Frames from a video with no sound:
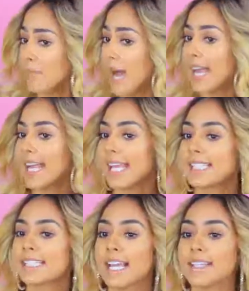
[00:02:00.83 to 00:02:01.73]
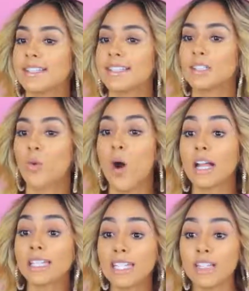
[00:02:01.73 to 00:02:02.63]
but I can say that this
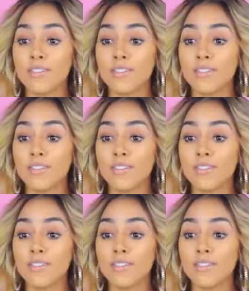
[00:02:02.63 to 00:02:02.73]
quality